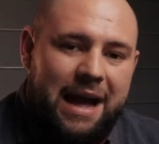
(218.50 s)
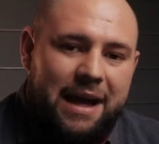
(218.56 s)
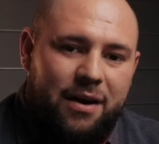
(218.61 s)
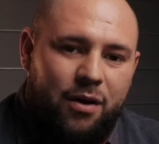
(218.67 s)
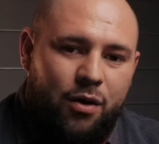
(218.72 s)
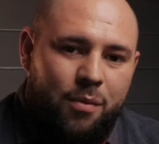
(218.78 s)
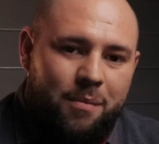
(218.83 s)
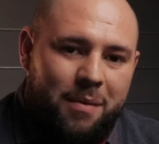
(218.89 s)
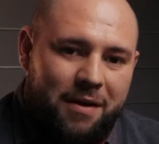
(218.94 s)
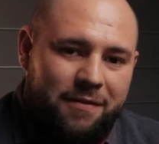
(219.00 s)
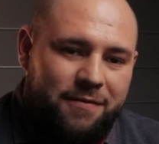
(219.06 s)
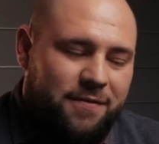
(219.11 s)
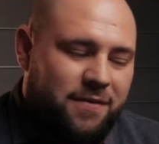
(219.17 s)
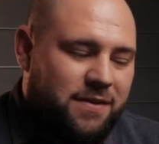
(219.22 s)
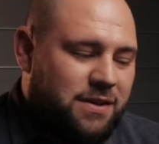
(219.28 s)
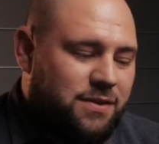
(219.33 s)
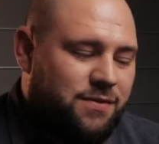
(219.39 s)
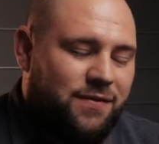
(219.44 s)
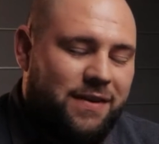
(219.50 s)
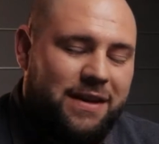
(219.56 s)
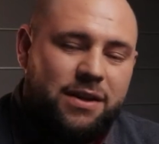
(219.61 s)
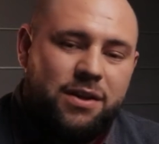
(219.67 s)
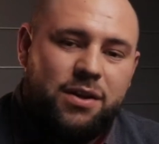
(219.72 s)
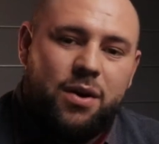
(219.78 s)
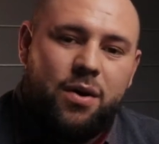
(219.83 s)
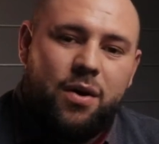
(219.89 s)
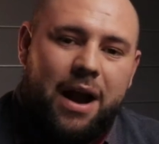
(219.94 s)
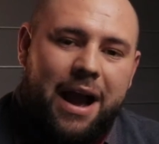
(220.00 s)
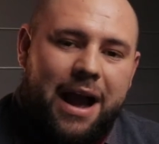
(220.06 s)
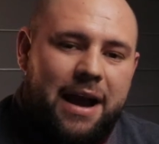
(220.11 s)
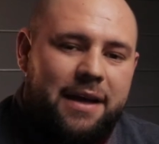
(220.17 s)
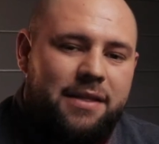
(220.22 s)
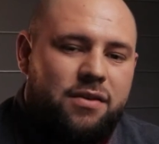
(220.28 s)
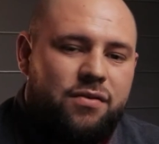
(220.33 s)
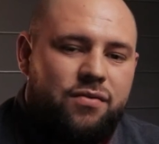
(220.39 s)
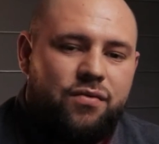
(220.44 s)
on my first video I
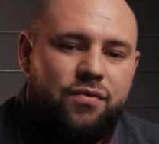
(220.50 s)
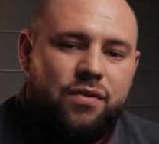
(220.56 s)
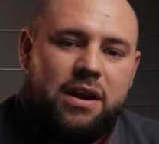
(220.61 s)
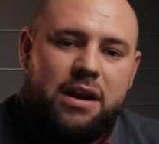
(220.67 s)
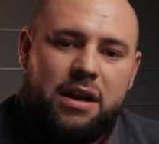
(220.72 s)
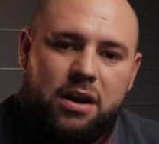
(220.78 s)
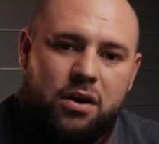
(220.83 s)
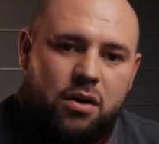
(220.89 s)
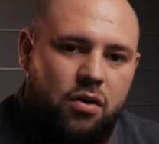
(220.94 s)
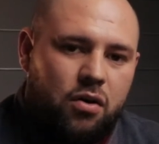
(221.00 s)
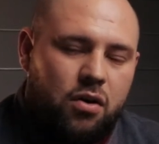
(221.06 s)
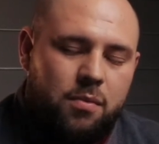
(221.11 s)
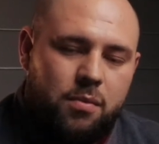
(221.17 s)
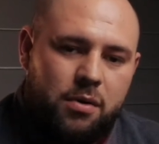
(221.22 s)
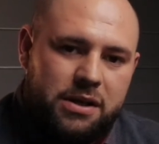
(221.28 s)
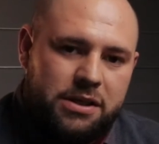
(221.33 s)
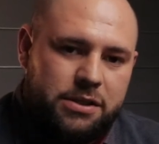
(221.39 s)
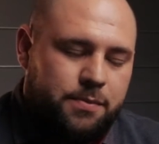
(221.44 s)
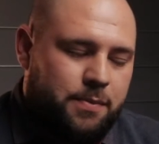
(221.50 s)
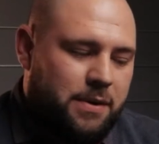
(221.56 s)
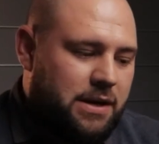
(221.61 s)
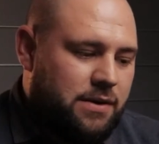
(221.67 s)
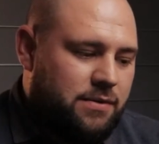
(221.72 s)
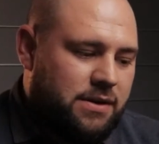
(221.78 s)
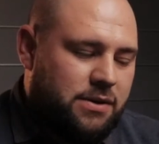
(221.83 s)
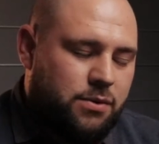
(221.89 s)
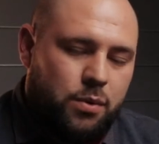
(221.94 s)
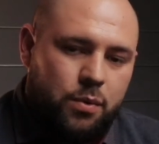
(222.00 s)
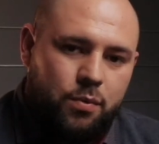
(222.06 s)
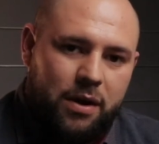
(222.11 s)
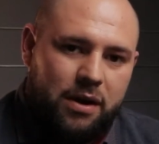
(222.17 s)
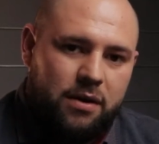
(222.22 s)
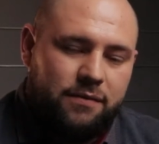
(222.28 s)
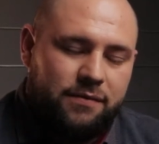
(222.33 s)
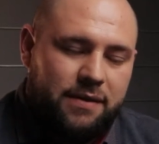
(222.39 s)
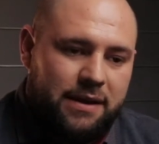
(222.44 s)
had a really horrible experience with
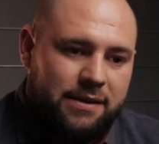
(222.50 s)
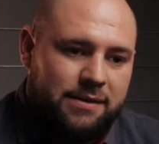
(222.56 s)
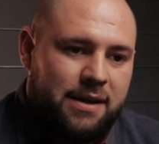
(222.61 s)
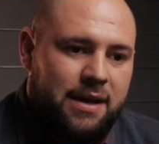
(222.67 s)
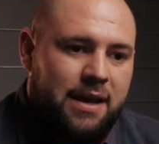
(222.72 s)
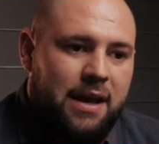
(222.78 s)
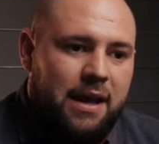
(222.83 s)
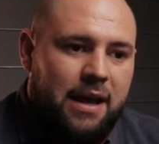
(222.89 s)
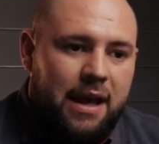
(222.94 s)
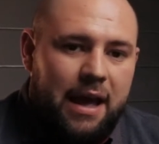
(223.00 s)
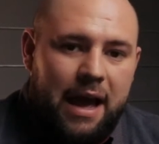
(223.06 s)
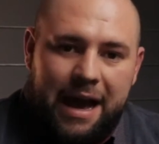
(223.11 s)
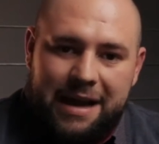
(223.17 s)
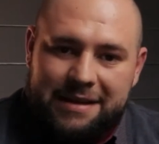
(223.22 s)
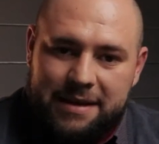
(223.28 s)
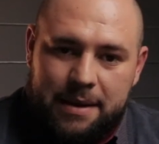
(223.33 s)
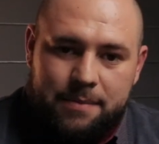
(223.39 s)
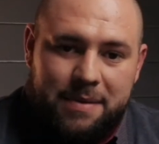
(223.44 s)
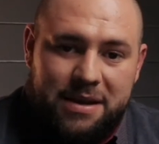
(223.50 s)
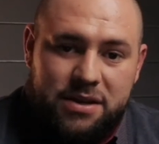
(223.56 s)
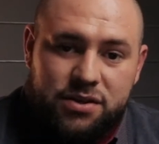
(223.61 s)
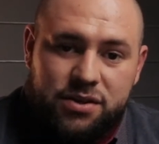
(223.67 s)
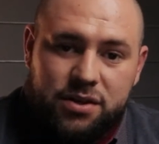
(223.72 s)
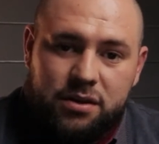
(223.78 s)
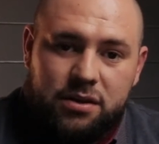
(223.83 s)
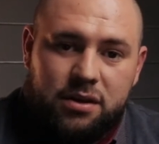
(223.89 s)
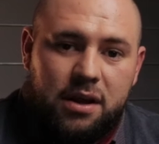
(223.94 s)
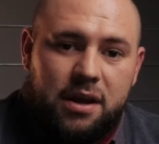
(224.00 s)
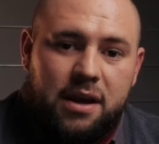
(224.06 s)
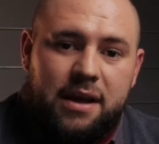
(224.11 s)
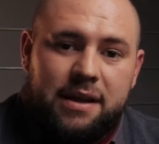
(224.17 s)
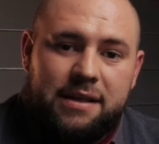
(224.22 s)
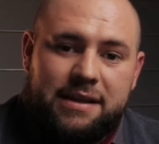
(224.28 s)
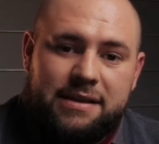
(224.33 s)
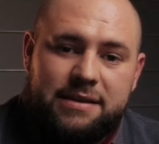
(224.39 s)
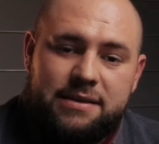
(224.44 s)
one of these. As I mentioned,
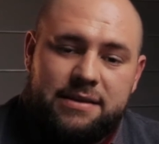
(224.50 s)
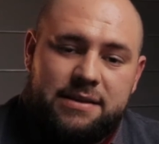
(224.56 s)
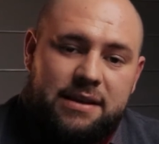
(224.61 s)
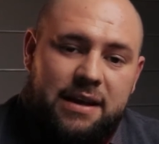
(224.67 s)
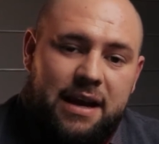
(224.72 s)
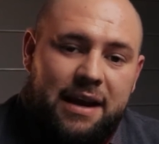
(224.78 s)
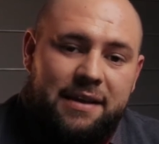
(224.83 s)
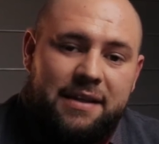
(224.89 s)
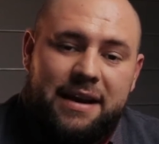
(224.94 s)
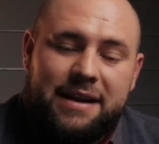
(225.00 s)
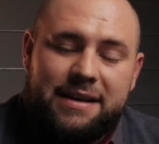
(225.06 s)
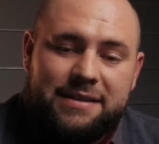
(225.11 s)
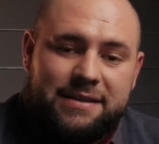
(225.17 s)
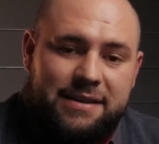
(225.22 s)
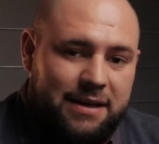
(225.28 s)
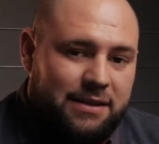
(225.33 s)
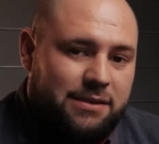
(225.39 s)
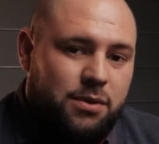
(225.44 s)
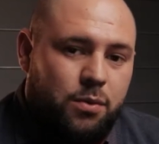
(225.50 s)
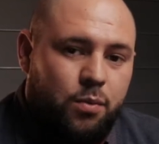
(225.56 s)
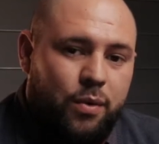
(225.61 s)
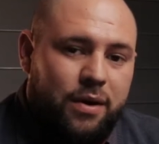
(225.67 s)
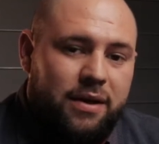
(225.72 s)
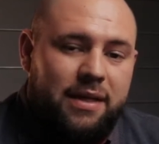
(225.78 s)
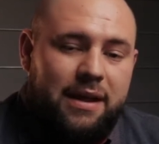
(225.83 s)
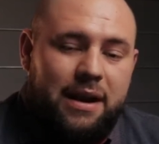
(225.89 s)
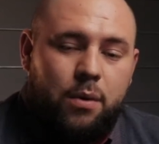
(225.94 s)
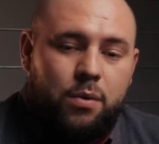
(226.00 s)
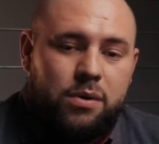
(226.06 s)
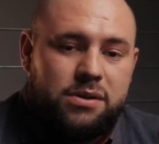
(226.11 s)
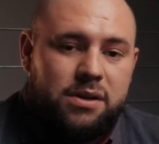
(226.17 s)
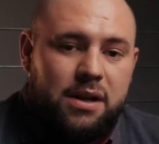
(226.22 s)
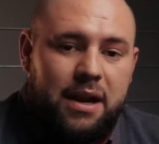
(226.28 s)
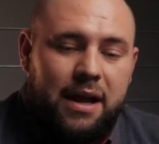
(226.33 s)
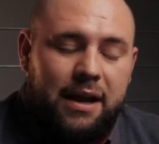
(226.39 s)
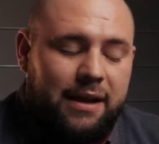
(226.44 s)
this is a cigar that I started with and I was
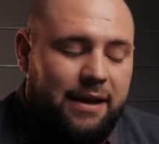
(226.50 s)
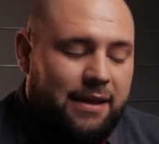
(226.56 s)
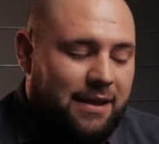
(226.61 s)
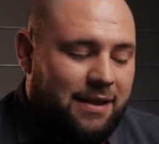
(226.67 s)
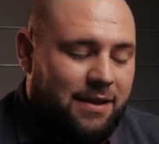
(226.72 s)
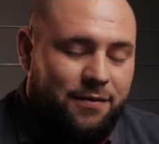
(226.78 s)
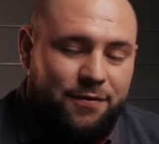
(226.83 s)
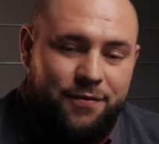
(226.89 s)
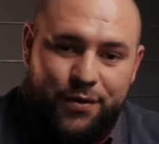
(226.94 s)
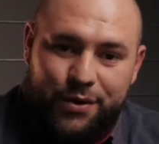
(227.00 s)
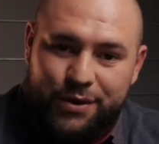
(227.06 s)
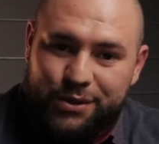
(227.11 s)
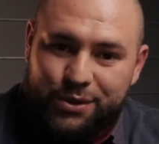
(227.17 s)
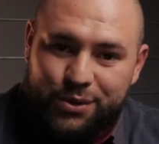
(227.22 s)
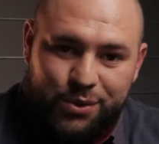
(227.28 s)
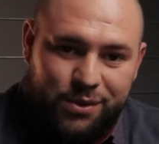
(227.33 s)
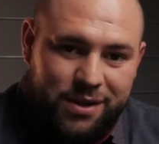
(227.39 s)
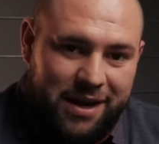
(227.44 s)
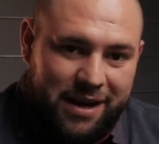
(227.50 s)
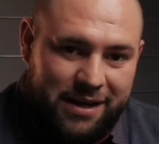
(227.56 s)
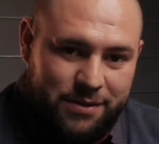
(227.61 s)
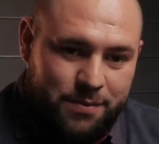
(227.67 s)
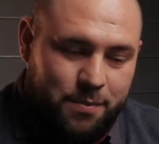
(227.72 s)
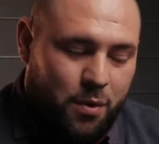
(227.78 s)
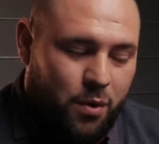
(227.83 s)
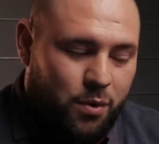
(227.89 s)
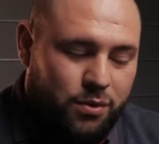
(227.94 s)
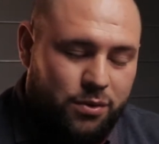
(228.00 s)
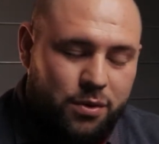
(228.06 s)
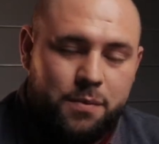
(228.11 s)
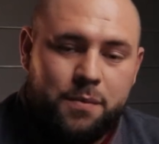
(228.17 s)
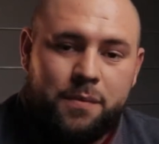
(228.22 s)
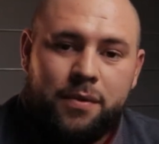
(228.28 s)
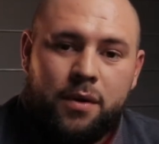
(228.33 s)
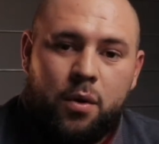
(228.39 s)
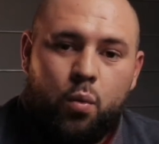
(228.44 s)
lucky that the first 2 that I smoked
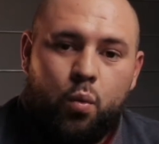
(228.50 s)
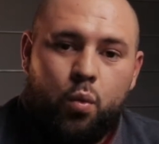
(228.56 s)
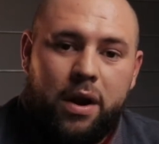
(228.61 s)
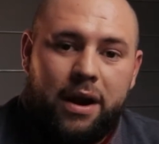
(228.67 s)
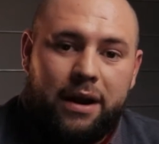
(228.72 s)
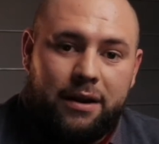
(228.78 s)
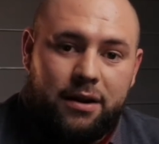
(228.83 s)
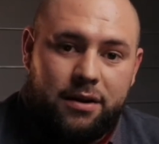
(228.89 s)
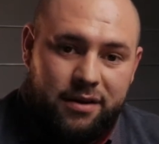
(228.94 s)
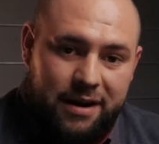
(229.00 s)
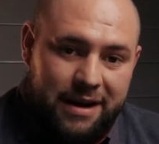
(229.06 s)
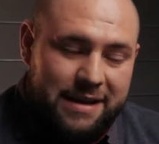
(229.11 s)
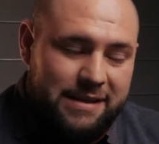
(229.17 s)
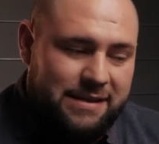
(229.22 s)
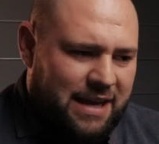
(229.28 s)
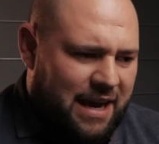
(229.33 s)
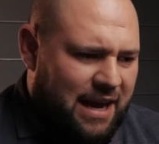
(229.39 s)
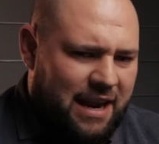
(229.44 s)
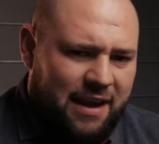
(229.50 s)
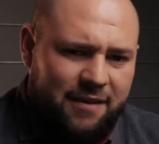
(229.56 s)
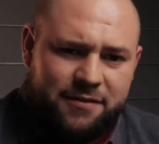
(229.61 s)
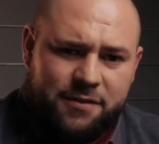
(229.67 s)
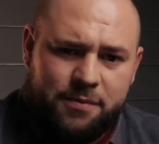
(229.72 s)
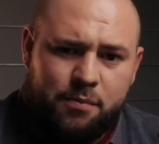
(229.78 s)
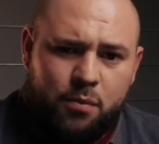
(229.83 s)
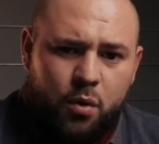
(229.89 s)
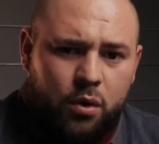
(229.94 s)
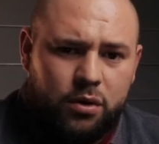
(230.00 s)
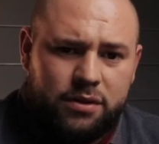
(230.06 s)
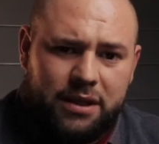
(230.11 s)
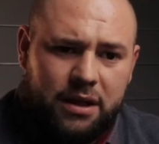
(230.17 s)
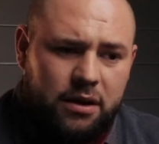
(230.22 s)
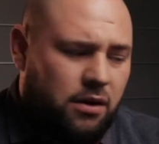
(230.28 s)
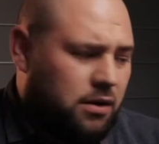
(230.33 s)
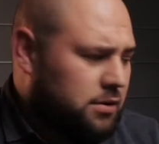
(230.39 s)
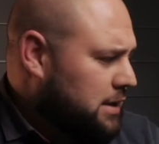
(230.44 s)
were great, and I've smoked a
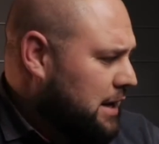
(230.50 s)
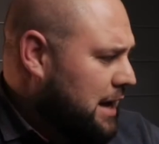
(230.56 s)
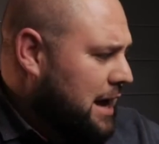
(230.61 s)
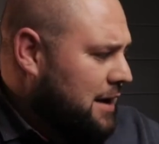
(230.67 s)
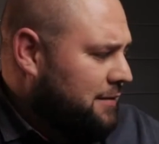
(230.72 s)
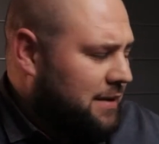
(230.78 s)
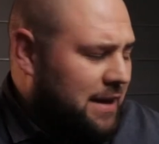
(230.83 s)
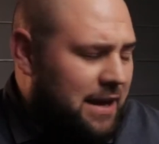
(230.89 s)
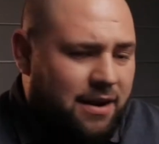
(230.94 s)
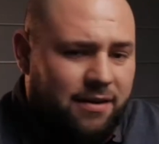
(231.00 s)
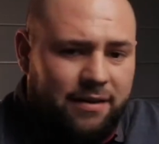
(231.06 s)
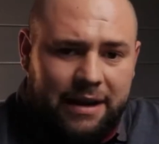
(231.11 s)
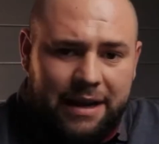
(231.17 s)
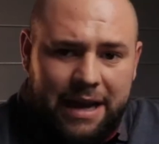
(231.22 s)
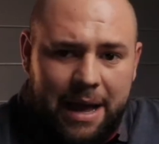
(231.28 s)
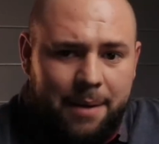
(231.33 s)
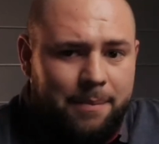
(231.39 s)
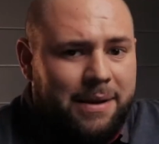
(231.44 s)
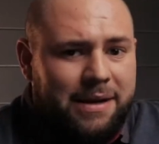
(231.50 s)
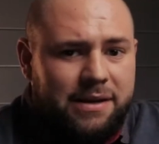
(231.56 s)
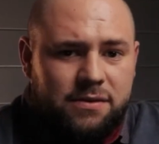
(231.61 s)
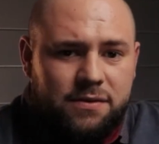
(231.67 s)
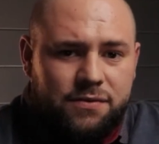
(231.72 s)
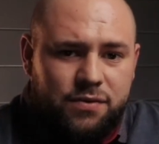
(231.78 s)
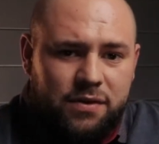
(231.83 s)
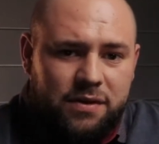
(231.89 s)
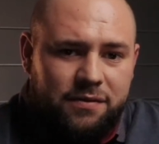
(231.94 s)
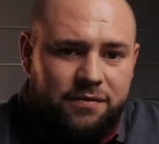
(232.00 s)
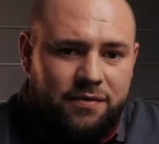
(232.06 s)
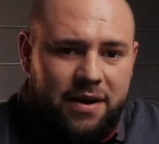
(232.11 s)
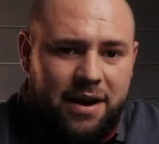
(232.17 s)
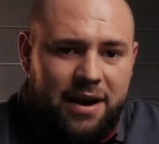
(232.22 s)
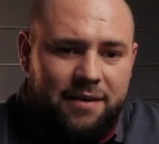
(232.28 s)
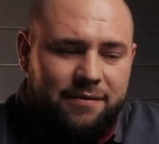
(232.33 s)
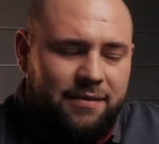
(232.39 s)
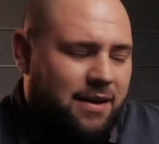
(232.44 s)
lot. I have here a cabinet of
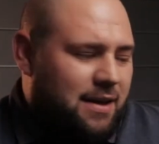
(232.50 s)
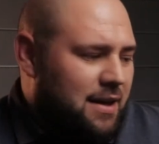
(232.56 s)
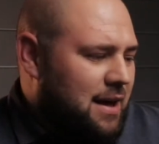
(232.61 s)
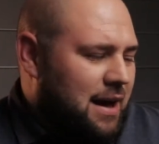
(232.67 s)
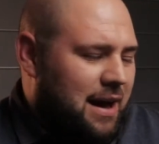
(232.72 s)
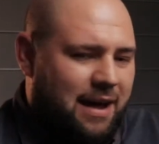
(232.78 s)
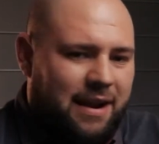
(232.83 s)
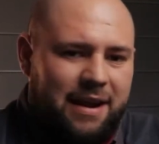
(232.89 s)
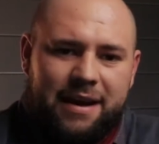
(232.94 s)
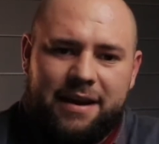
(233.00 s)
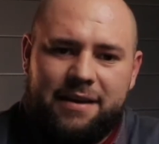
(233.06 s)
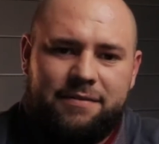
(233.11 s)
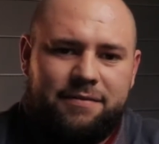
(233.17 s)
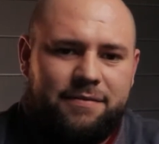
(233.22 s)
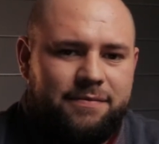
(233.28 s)
25 and I've